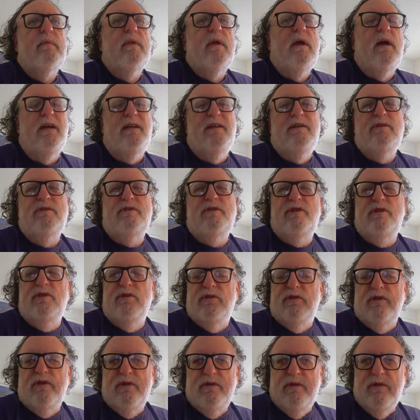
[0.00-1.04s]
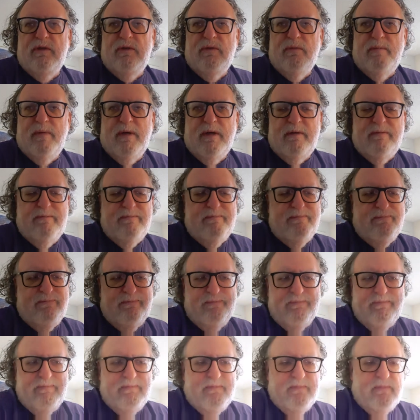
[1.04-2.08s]
I used to use Lulu, but
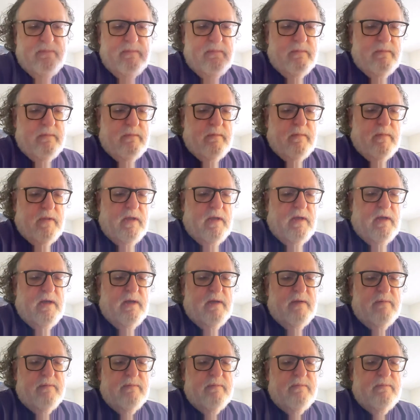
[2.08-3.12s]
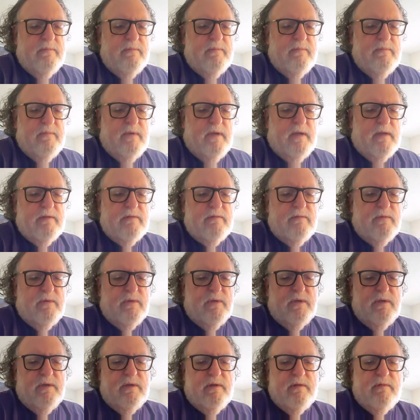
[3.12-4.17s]
I'm not
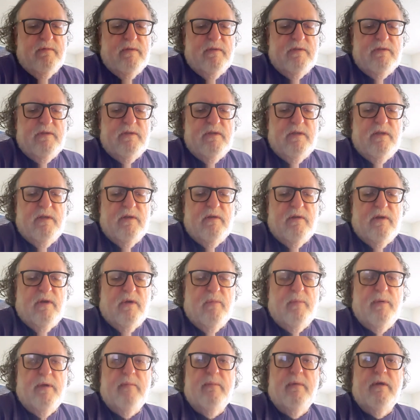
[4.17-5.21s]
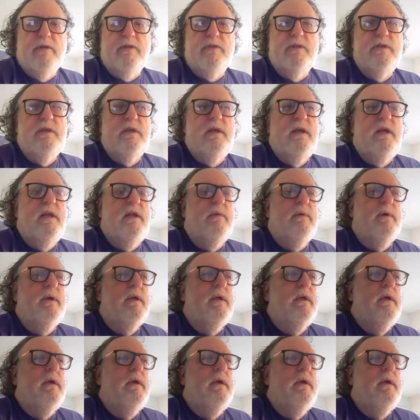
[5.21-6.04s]
really convinced that they're helping much. Anyway,